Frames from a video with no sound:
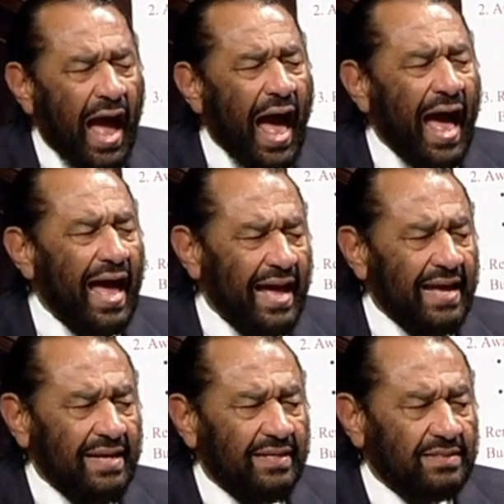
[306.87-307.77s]

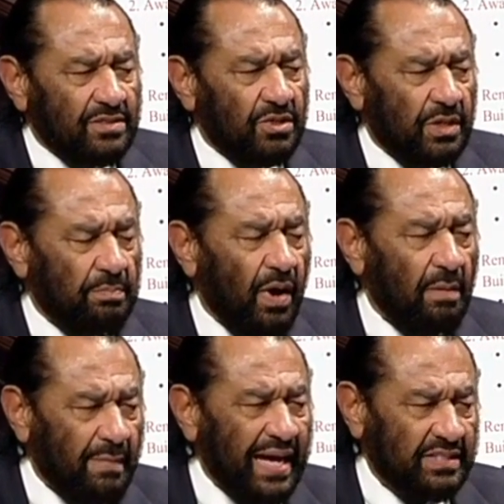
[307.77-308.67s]
I took it
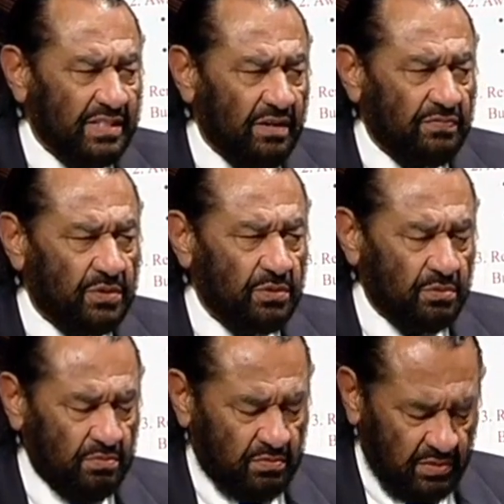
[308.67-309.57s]
upon myself
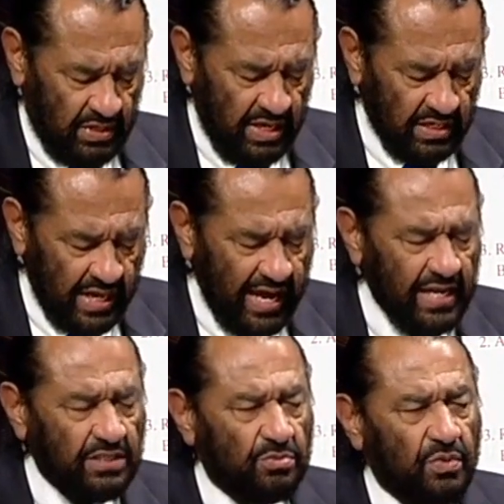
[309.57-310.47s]
to
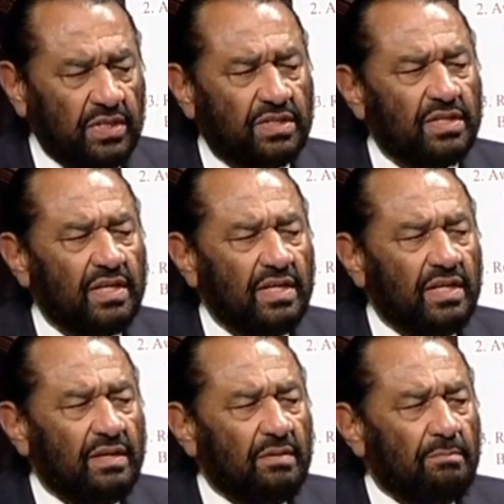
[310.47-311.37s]
engage with
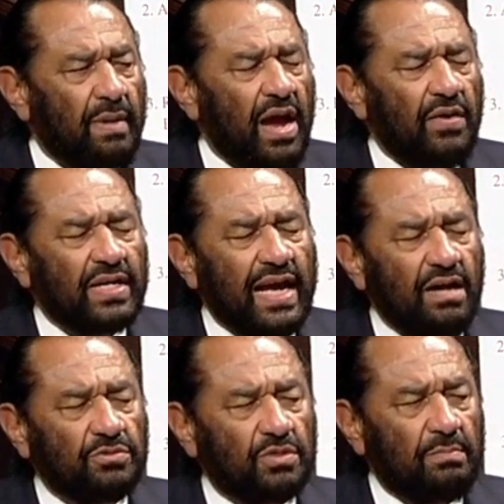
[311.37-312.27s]
mayor and
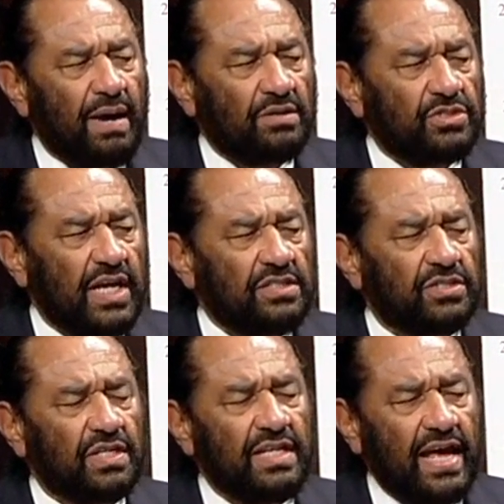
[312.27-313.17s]
council about
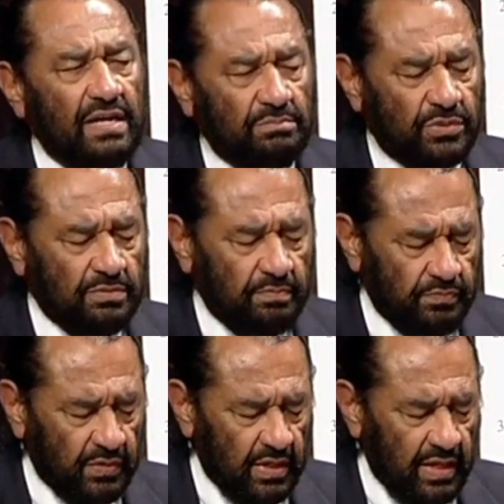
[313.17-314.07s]
changing the names.
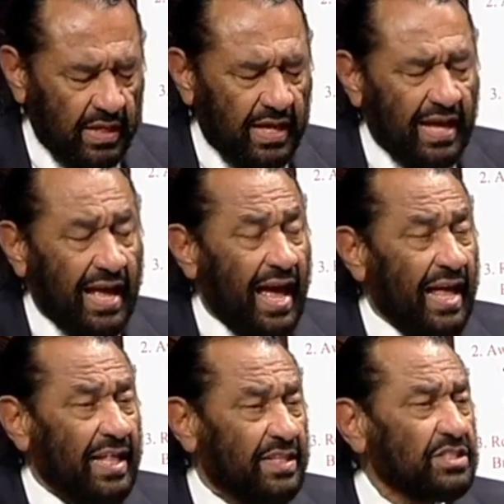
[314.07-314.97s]

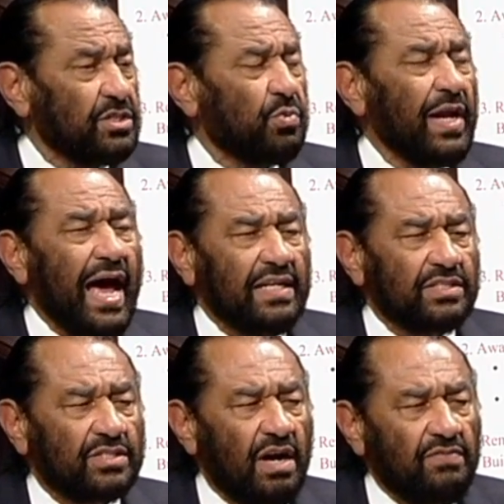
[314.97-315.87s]
This is when I
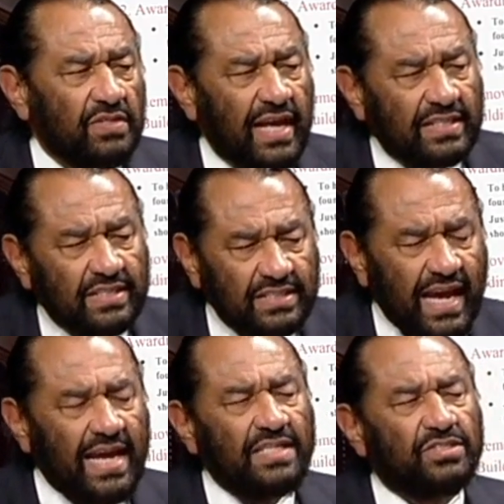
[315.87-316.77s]
discovered that to
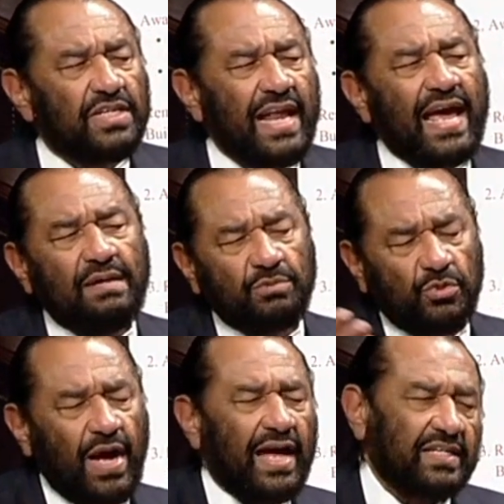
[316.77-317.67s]
change the names,
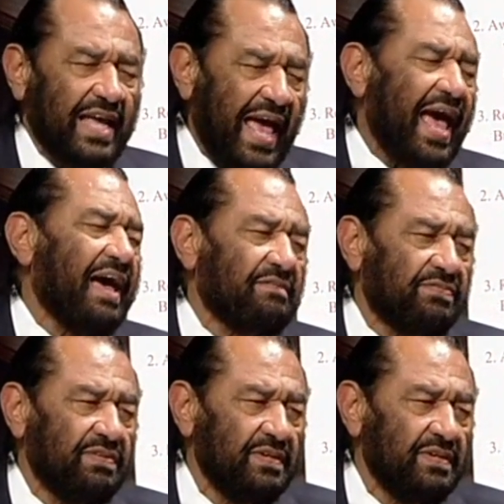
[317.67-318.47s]
you had to have